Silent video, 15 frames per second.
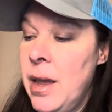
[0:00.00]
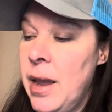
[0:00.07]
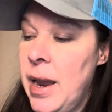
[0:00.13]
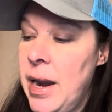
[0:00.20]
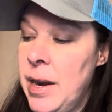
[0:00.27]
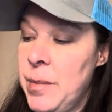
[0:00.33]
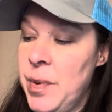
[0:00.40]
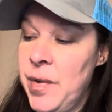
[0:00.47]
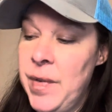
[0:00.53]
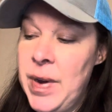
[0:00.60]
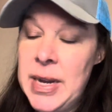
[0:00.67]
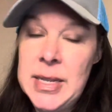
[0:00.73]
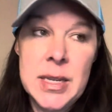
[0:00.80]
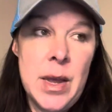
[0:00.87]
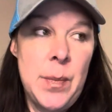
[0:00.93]
And it
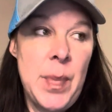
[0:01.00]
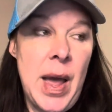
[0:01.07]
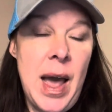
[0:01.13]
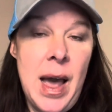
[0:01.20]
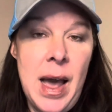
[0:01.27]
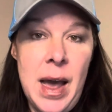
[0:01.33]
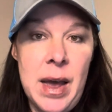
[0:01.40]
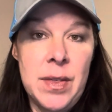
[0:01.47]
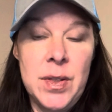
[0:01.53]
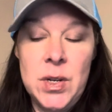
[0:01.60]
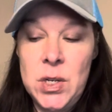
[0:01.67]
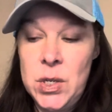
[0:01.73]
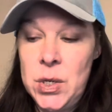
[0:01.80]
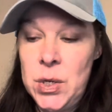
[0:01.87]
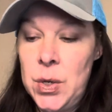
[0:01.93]
provides a path
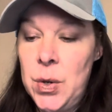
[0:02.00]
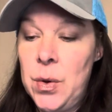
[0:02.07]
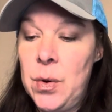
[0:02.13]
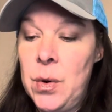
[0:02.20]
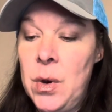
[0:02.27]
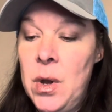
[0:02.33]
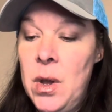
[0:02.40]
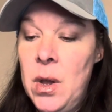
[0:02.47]
to